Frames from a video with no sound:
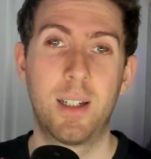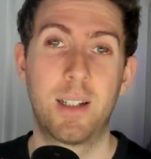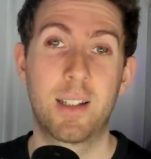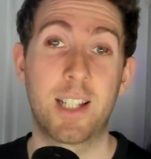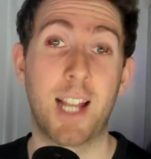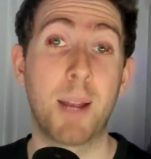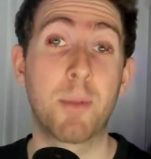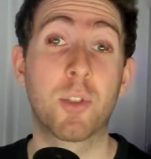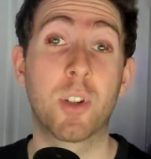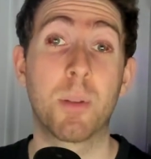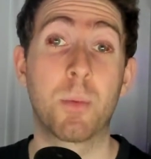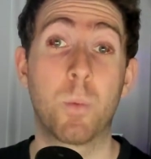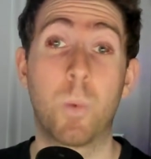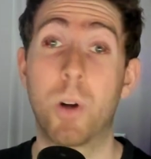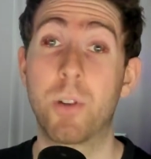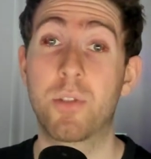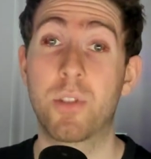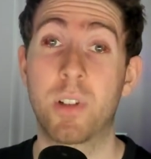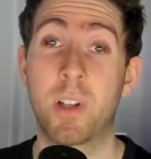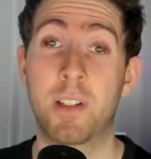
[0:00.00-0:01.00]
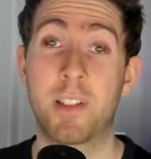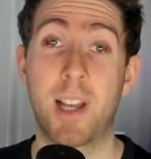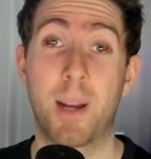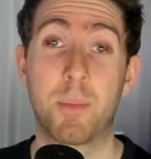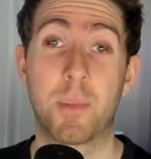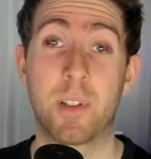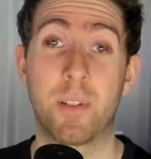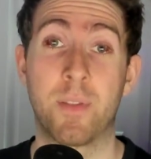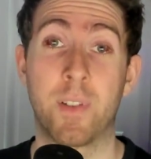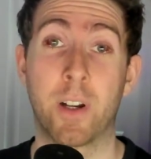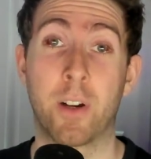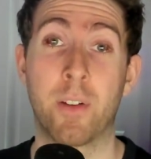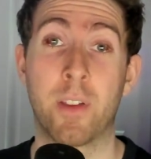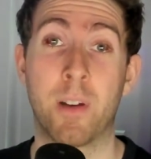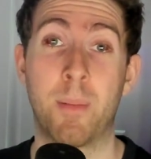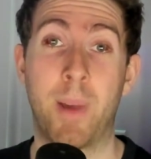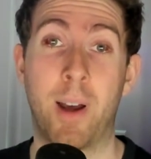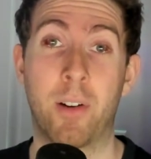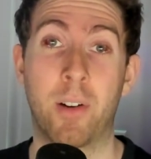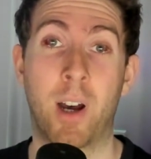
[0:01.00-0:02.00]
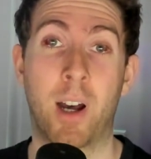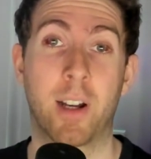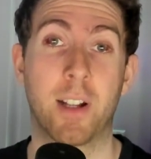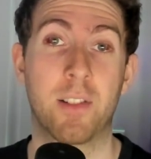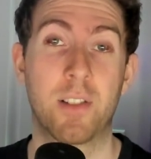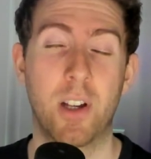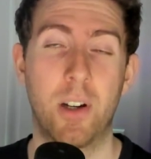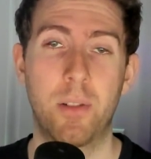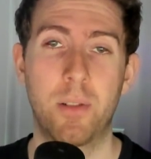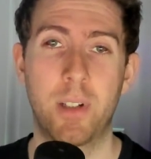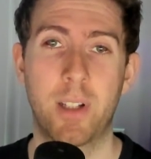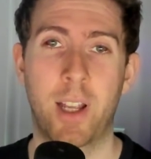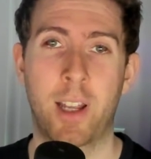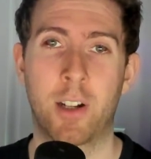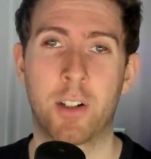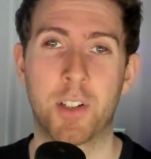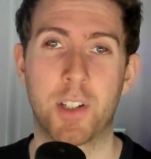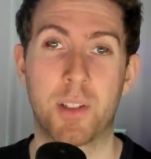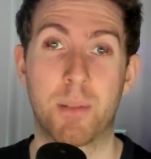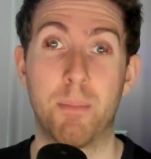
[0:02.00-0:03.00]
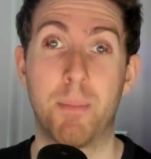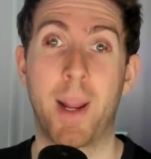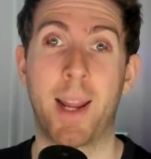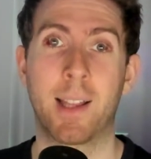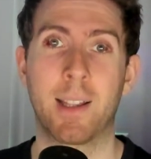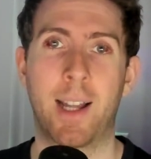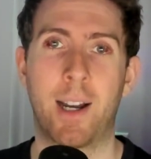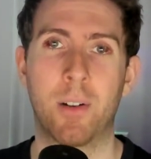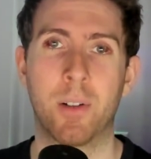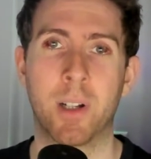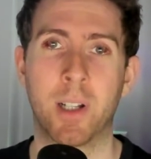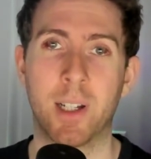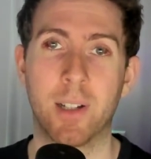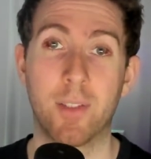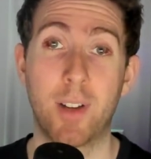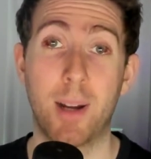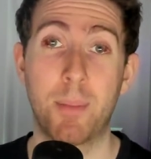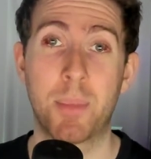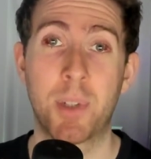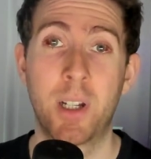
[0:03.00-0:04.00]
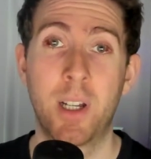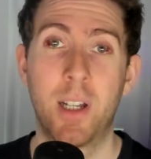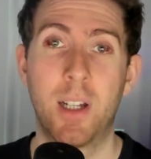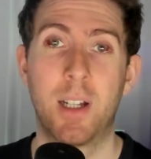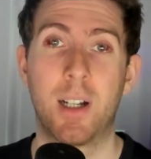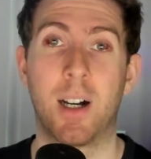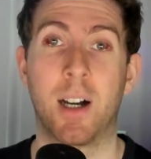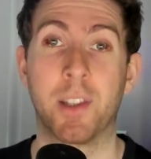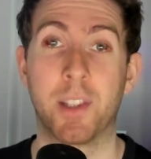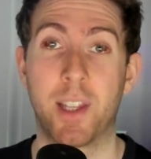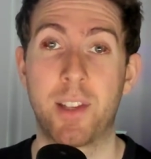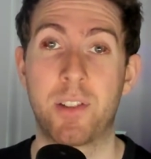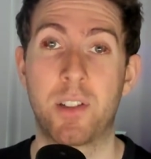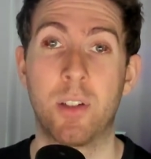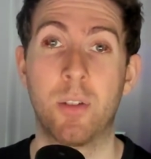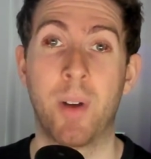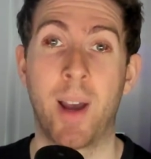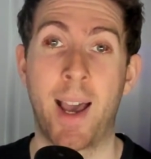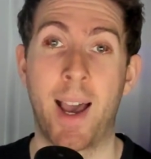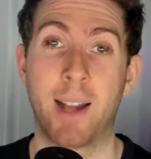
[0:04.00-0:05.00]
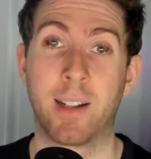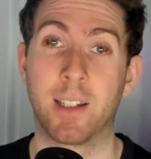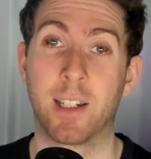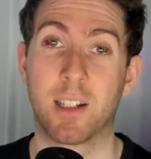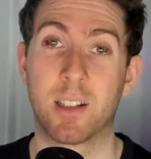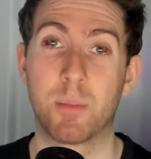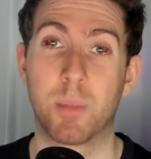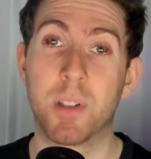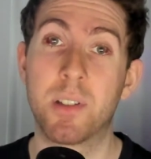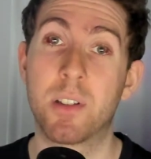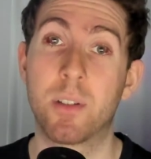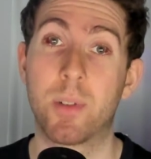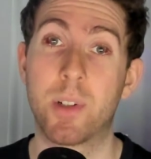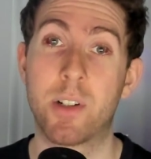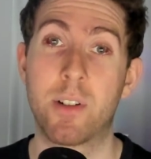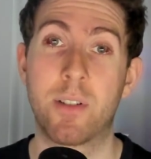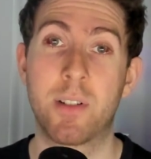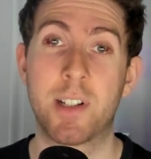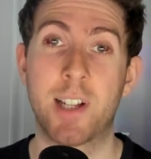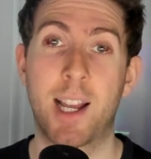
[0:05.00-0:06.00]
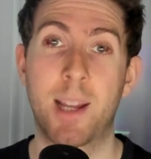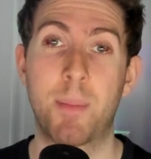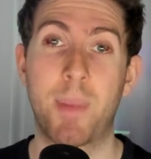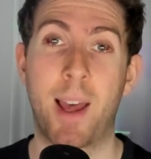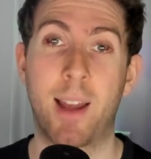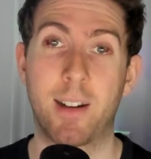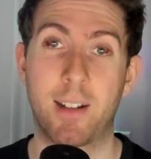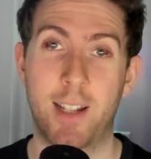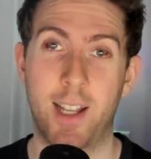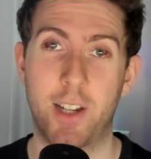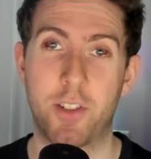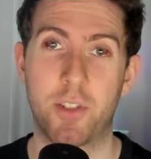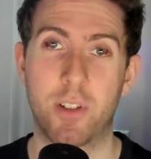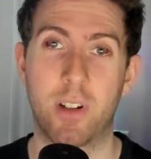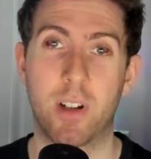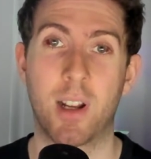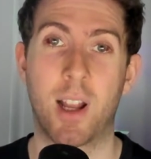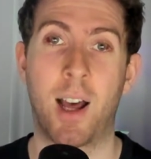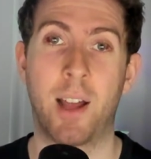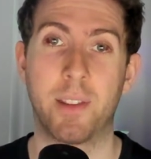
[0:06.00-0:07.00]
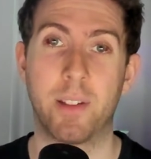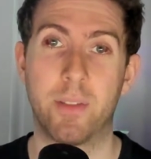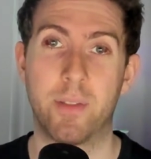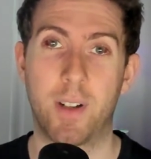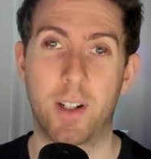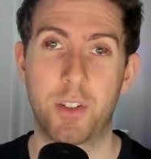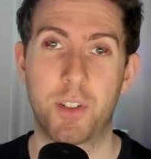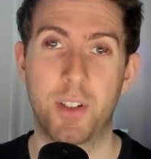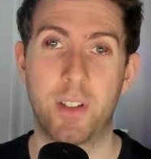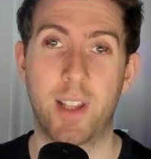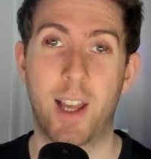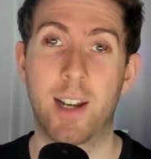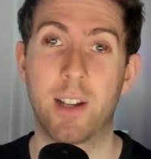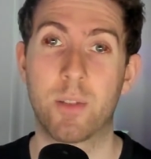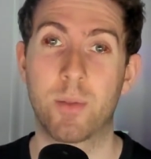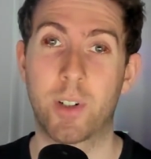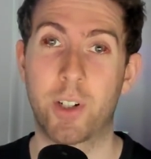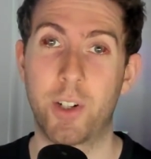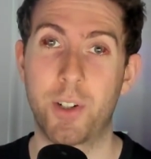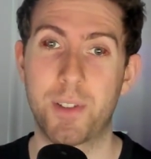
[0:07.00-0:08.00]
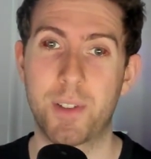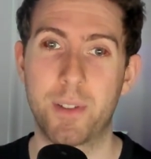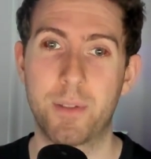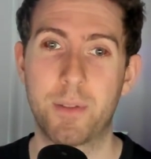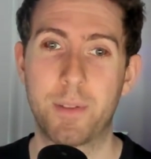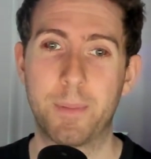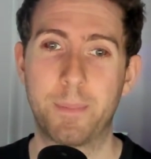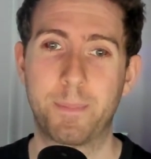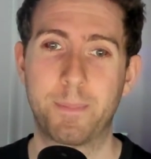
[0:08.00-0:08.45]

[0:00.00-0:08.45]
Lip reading: TypeScript won't attempt to figure them out on its own, it'll just bail out and give up unless you add an explicit return type annotation on the function that is recursive.